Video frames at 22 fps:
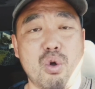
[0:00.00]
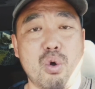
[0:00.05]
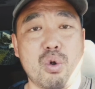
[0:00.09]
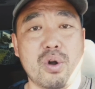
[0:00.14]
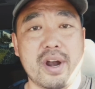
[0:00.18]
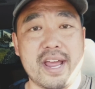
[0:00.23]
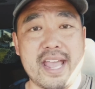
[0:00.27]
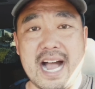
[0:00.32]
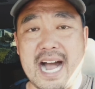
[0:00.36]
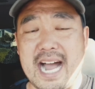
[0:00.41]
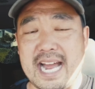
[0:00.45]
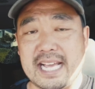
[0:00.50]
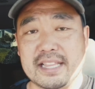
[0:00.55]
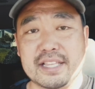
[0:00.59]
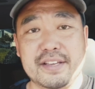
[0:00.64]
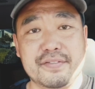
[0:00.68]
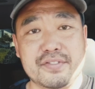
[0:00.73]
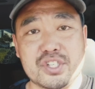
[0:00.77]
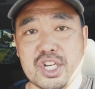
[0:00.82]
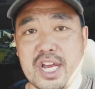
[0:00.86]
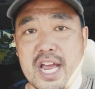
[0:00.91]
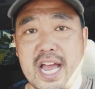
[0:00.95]
or a high
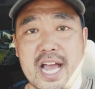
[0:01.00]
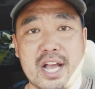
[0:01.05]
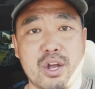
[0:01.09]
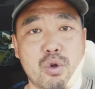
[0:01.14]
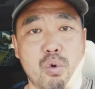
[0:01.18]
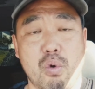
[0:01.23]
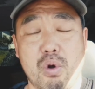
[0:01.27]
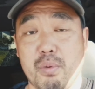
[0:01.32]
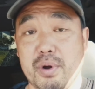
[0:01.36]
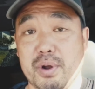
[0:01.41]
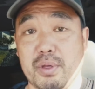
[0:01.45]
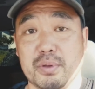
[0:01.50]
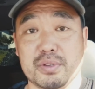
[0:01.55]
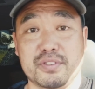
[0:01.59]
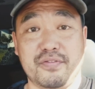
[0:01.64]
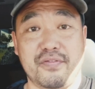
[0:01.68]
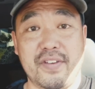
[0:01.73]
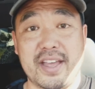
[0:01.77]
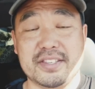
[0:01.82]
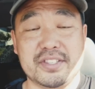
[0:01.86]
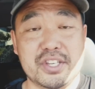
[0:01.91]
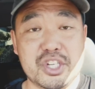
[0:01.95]
lift jack or one of those
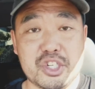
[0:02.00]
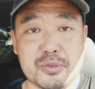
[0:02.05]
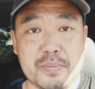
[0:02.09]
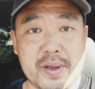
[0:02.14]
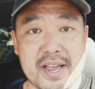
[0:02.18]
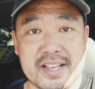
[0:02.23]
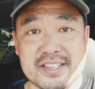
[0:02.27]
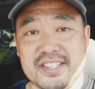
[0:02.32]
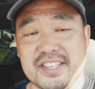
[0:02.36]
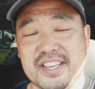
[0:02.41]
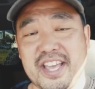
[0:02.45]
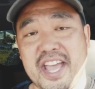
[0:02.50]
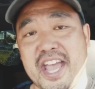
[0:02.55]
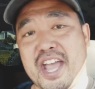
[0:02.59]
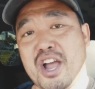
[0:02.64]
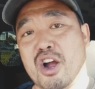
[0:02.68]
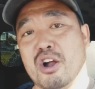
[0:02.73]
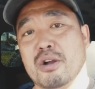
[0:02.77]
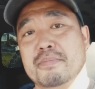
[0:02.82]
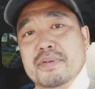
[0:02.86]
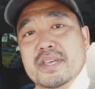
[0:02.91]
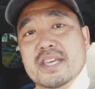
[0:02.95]
fancy schmancy
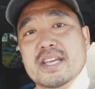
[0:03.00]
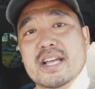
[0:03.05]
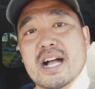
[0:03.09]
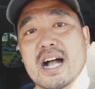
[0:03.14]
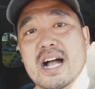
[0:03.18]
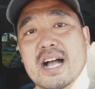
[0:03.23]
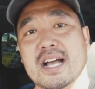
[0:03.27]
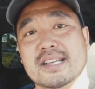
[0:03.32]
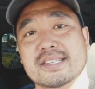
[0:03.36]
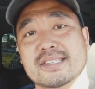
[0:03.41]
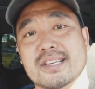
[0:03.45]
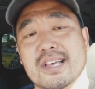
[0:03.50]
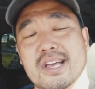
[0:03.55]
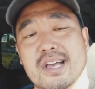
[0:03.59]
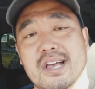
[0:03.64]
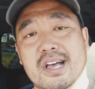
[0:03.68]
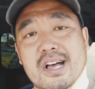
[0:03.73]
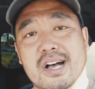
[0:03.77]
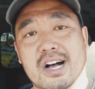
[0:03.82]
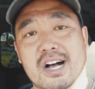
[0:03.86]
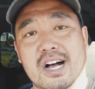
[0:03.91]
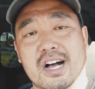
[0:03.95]
ARB guys,
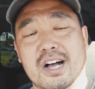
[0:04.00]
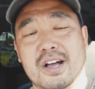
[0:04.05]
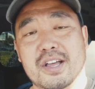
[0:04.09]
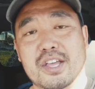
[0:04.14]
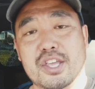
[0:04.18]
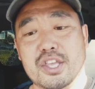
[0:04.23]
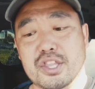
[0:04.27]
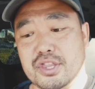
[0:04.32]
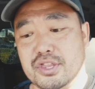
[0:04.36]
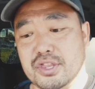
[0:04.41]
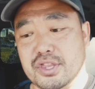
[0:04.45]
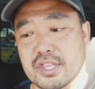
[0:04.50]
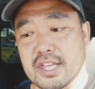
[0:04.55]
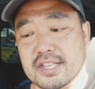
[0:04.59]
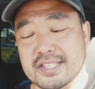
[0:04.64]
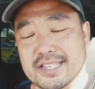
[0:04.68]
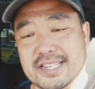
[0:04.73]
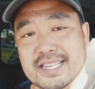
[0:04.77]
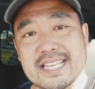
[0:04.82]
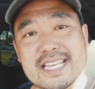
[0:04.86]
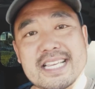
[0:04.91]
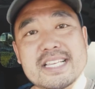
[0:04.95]
it's
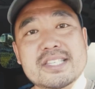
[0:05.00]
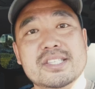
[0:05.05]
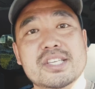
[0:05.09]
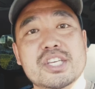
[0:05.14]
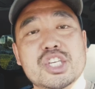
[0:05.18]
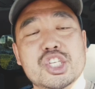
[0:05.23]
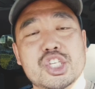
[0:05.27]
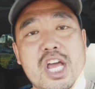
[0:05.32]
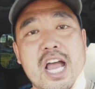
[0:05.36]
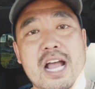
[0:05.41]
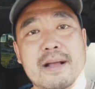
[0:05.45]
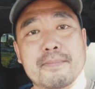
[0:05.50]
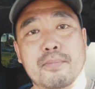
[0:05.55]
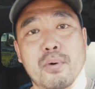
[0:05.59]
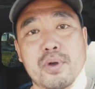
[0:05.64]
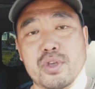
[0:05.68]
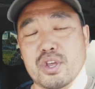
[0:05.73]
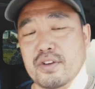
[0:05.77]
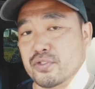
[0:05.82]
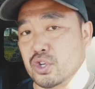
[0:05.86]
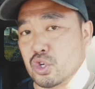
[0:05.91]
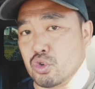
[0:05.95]
an easy jack
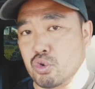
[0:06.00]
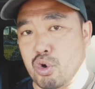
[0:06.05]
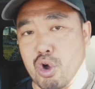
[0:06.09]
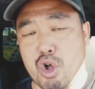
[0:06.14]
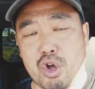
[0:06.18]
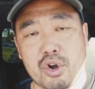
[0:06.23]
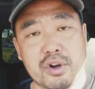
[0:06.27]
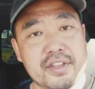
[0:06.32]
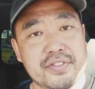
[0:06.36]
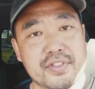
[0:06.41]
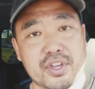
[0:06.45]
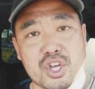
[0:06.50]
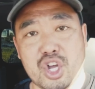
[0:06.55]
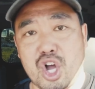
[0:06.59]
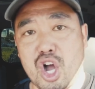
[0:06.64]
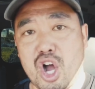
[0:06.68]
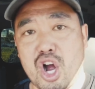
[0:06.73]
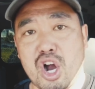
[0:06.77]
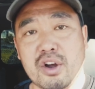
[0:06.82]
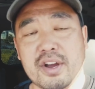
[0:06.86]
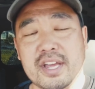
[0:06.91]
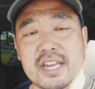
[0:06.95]
point. You don't have to crawl underneath the
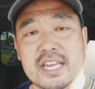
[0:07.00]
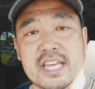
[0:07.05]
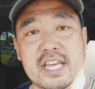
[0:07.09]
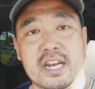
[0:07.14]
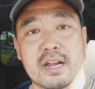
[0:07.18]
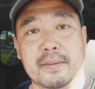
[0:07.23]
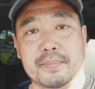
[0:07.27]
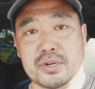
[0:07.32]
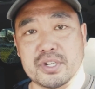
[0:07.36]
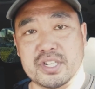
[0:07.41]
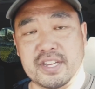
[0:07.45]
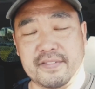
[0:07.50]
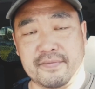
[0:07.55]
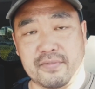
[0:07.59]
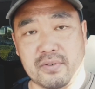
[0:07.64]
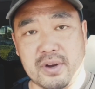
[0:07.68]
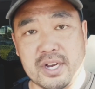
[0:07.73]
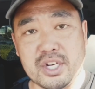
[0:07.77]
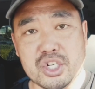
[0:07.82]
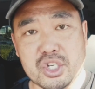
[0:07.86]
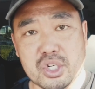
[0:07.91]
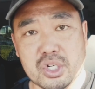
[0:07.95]
car and hit up your
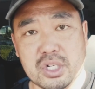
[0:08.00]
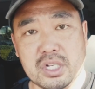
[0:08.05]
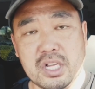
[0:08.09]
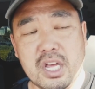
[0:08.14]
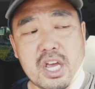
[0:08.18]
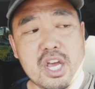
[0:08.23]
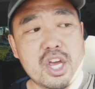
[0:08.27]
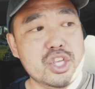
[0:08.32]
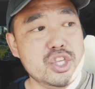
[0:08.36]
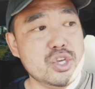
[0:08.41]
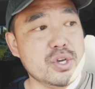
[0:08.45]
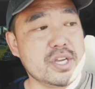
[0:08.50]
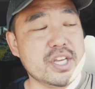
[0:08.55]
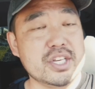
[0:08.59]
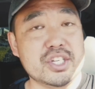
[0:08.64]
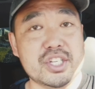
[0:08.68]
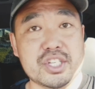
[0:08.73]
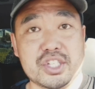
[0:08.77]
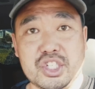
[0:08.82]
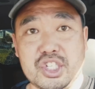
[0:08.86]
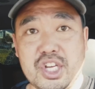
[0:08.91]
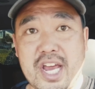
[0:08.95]
differential. You can
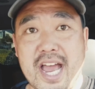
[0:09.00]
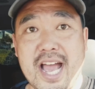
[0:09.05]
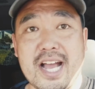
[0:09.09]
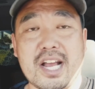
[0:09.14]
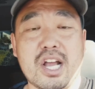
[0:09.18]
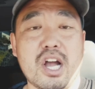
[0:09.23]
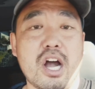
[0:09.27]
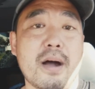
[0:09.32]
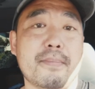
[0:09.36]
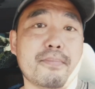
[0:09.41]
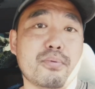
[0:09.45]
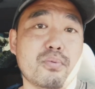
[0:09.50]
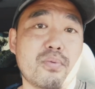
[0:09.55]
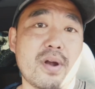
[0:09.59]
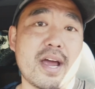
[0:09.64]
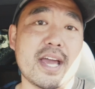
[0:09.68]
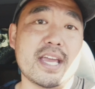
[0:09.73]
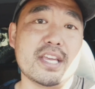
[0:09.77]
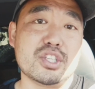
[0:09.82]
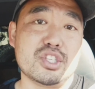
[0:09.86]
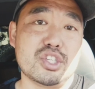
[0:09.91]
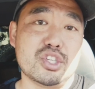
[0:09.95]
just jack up
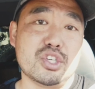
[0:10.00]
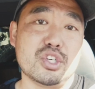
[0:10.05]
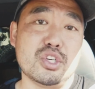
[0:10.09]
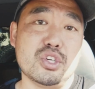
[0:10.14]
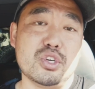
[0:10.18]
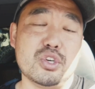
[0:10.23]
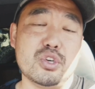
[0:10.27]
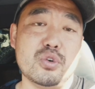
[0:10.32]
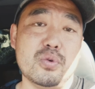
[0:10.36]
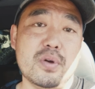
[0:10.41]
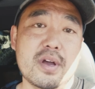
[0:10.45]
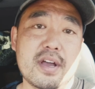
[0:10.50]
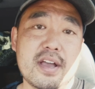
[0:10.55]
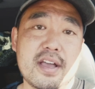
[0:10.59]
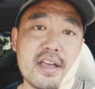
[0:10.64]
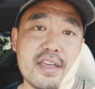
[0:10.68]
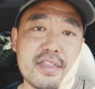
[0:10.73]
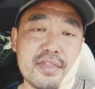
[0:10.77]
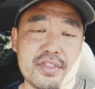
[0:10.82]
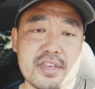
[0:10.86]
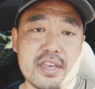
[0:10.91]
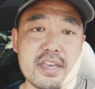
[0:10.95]
right to
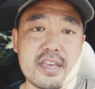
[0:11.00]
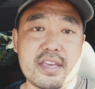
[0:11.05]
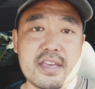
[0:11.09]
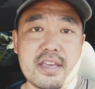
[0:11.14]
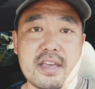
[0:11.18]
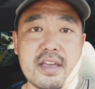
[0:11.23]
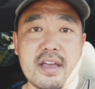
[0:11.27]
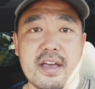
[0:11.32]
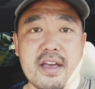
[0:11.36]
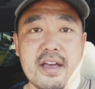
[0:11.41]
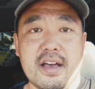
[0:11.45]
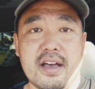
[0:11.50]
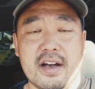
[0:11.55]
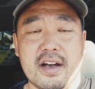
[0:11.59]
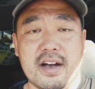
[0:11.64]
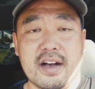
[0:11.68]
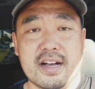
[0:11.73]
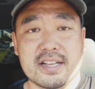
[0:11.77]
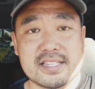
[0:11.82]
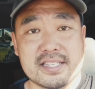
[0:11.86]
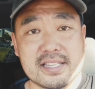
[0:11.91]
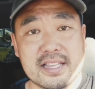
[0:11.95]
the
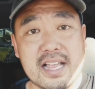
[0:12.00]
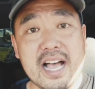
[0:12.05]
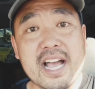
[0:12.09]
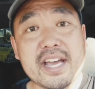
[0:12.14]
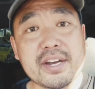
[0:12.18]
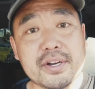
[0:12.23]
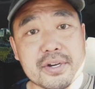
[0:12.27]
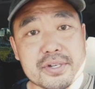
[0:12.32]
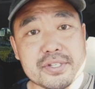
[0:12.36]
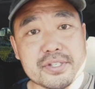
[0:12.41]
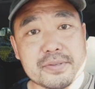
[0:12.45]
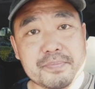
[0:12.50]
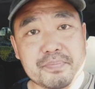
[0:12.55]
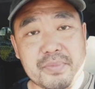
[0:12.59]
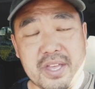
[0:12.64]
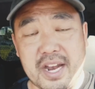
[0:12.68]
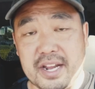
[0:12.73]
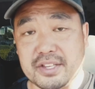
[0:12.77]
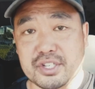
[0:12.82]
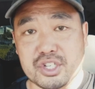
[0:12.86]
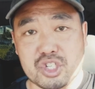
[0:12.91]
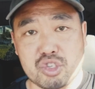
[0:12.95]
sliders,
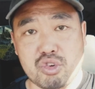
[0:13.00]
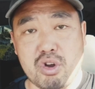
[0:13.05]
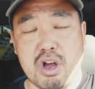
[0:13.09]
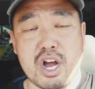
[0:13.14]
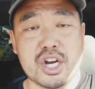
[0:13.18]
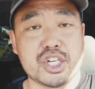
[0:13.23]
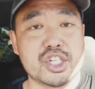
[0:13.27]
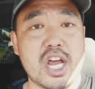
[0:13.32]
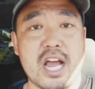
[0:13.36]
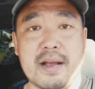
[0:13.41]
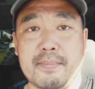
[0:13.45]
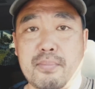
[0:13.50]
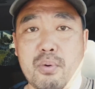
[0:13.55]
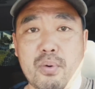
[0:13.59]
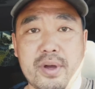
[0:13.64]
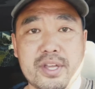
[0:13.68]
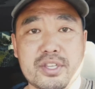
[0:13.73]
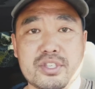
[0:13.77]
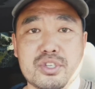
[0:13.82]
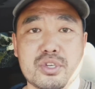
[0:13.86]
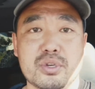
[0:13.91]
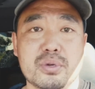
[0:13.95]
and it's a strong jack
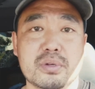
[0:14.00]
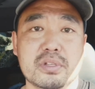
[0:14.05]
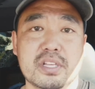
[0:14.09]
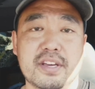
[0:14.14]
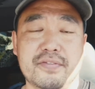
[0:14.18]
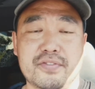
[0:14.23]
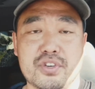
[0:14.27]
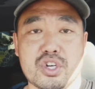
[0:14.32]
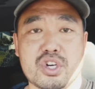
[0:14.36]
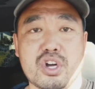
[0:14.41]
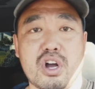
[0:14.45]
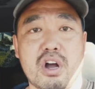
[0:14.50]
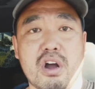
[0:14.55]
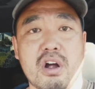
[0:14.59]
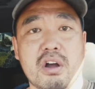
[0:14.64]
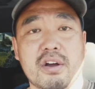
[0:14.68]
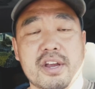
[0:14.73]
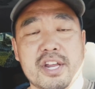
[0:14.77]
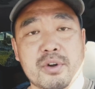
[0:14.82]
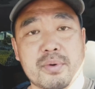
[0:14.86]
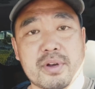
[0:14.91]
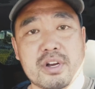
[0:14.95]
point to lift your car
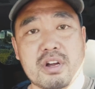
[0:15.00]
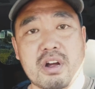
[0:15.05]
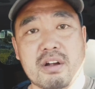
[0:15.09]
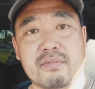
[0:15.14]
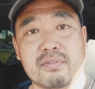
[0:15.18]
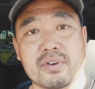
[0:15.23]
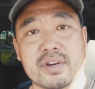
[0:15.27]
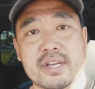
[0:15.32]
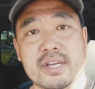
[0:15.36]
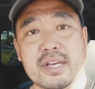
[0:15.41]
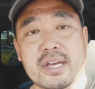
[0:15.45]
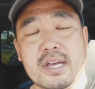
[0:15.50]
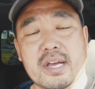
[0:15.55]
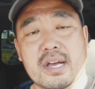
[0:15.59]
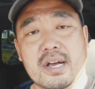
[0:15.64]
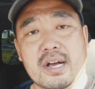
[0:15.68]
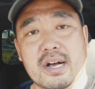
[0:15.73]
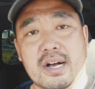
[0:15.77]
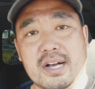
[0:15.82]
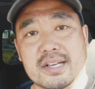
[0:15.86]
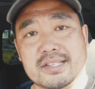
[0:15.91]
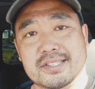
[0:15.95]
in a recovery
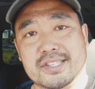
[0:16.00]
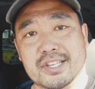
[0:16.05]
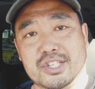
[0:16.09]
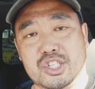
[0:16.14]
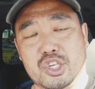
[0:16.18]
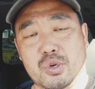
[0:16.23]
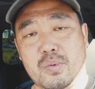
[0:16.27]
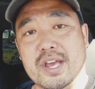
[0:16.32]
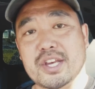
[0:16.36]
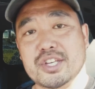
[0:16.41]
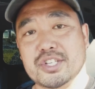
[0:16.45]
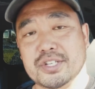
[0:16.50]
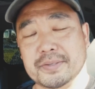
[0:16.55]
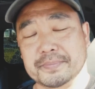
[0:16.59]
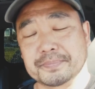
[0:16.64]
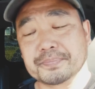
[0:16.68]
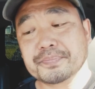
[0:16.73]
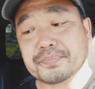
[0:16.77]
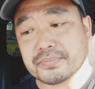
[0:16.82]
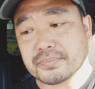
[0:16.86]
situation.